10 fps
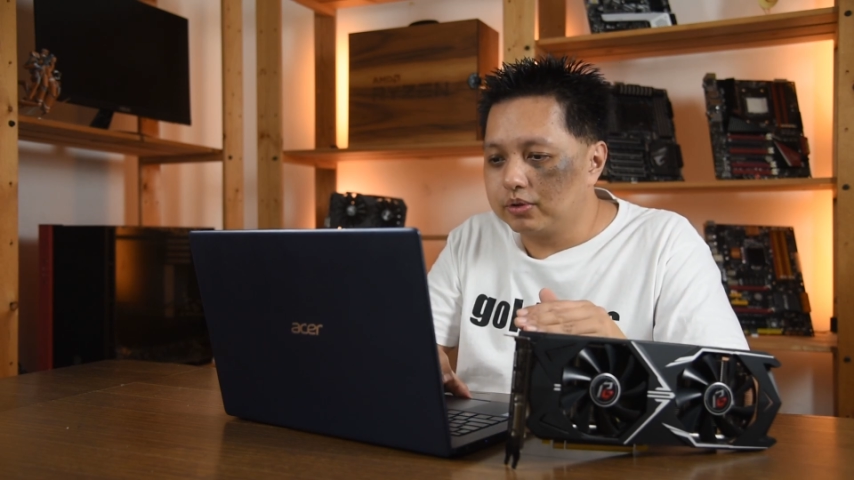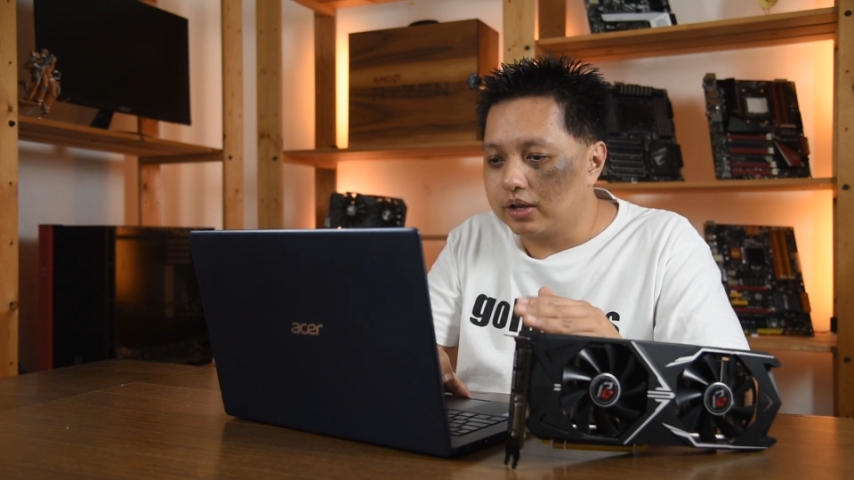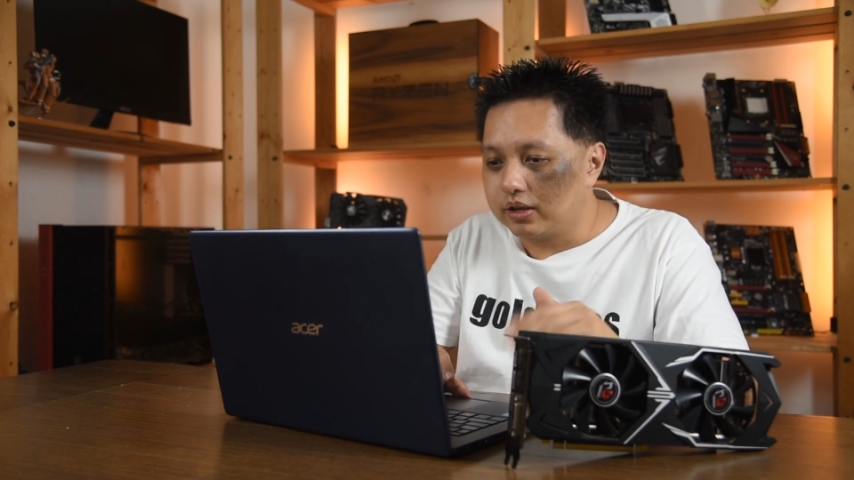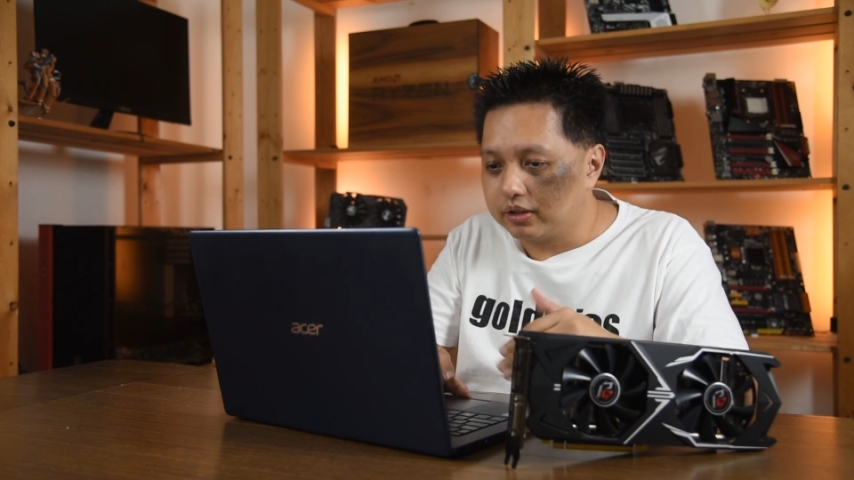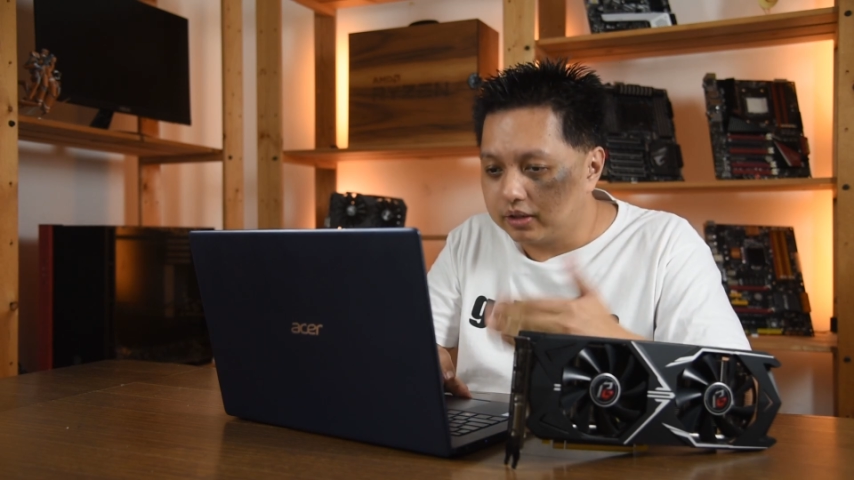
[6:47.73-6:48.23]
look
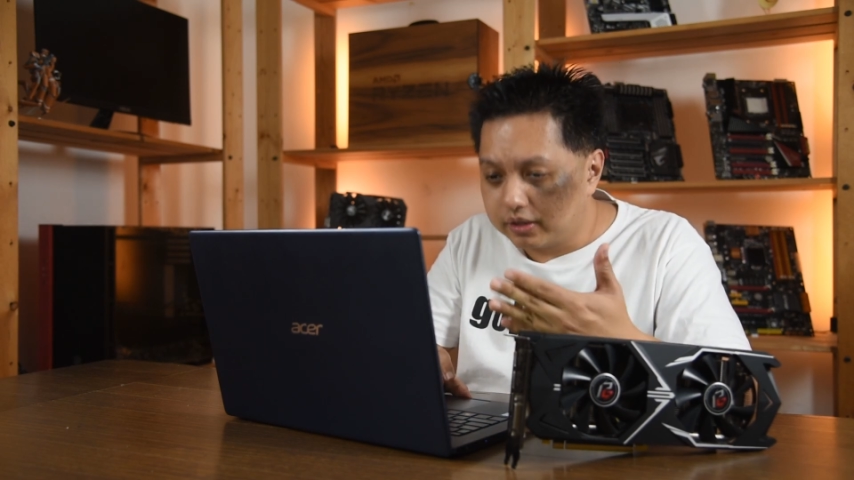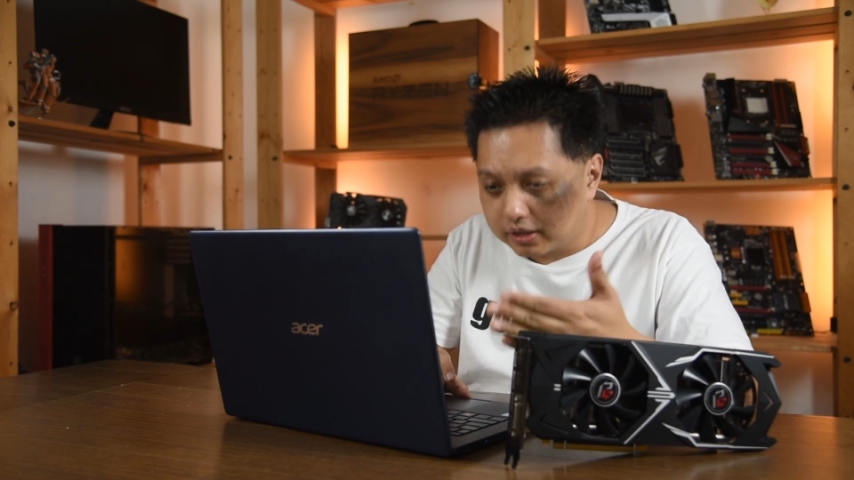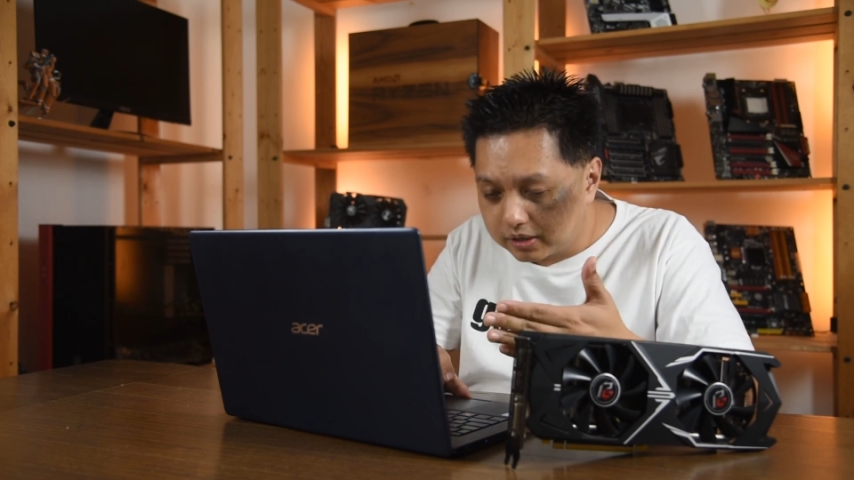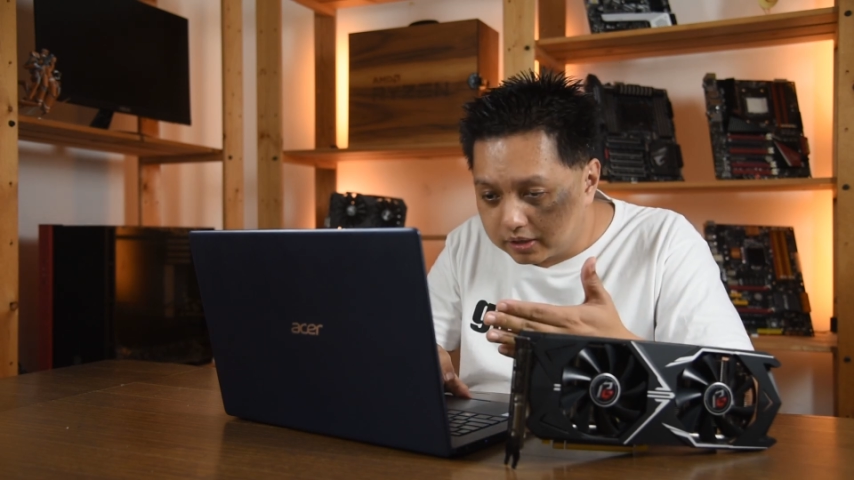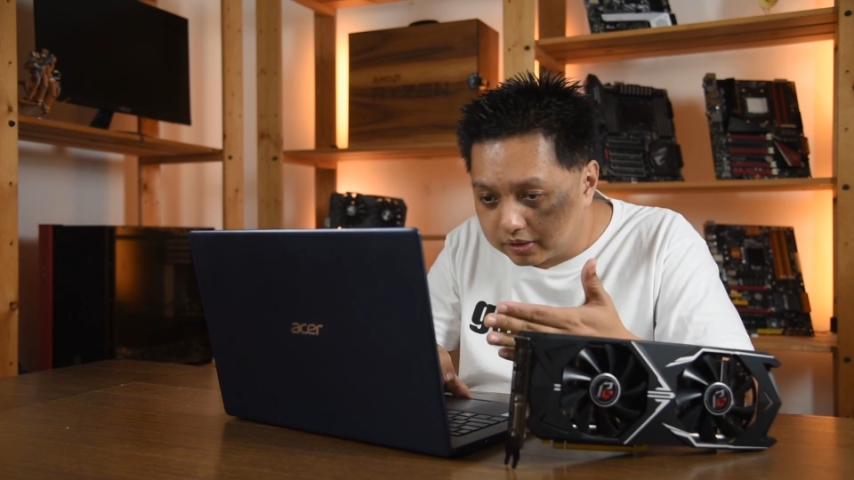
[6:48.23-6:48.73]
at an,
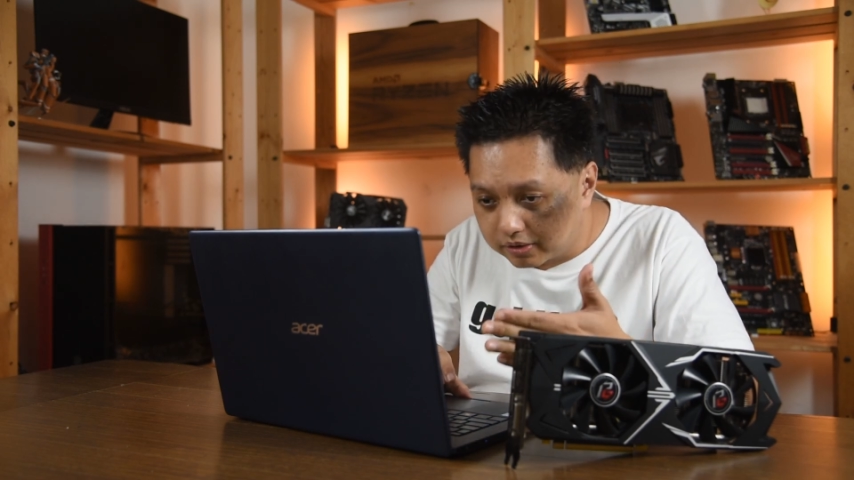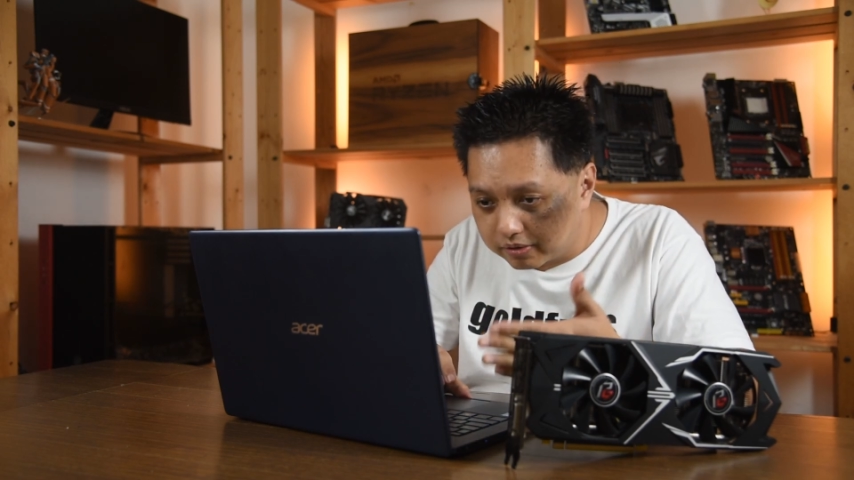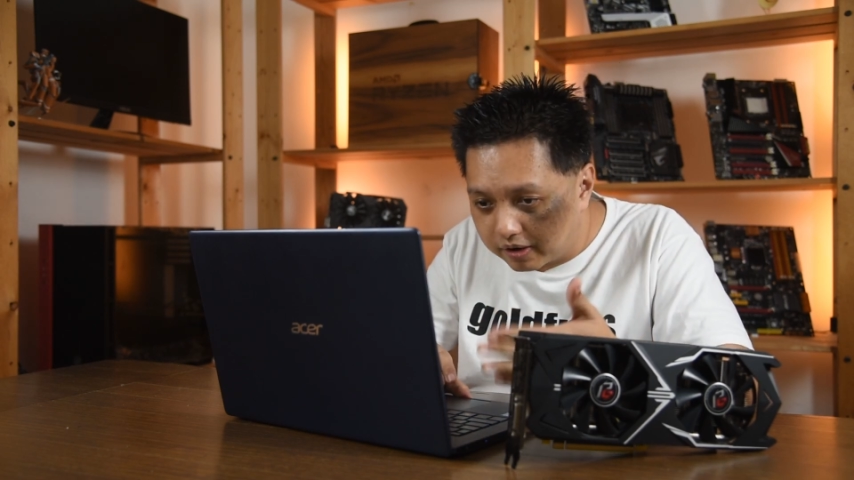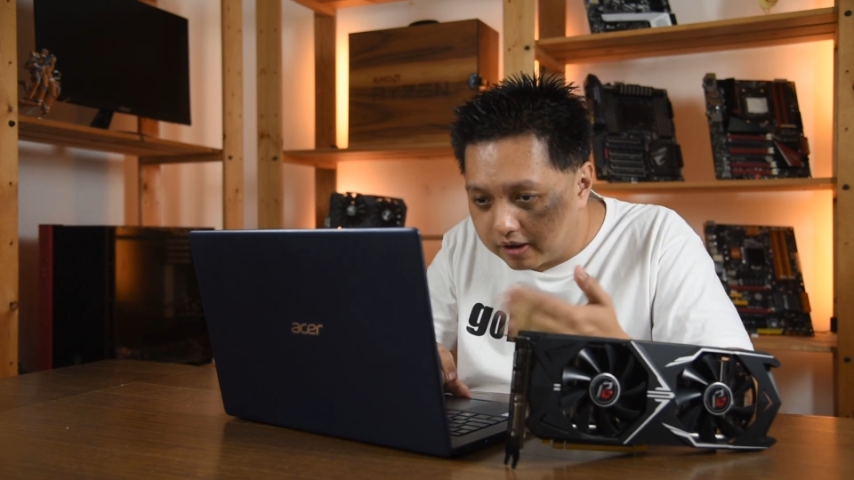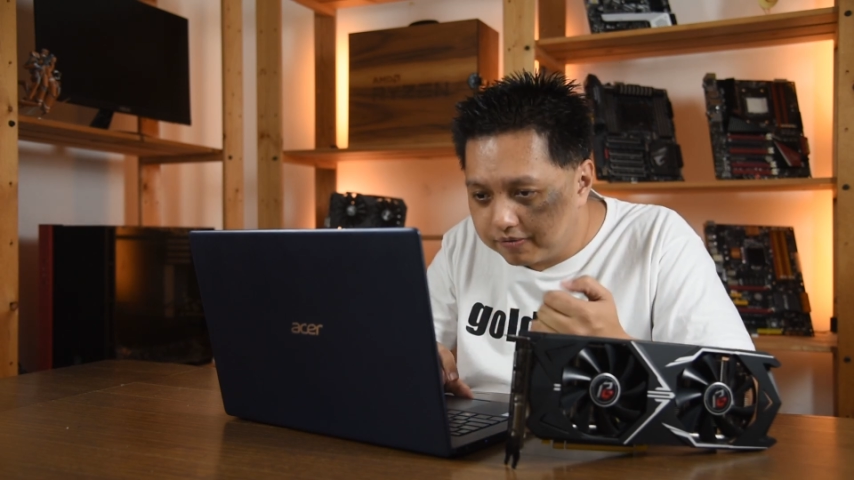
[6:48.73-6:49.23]
another
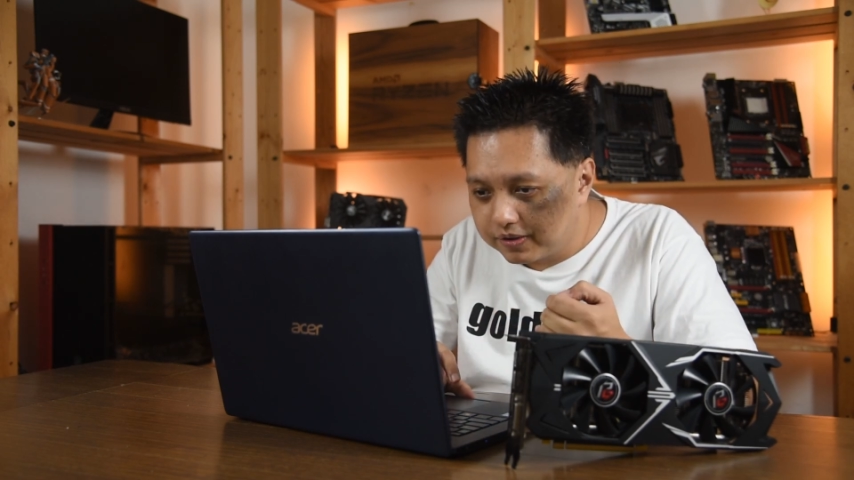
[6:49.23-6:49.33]
graph.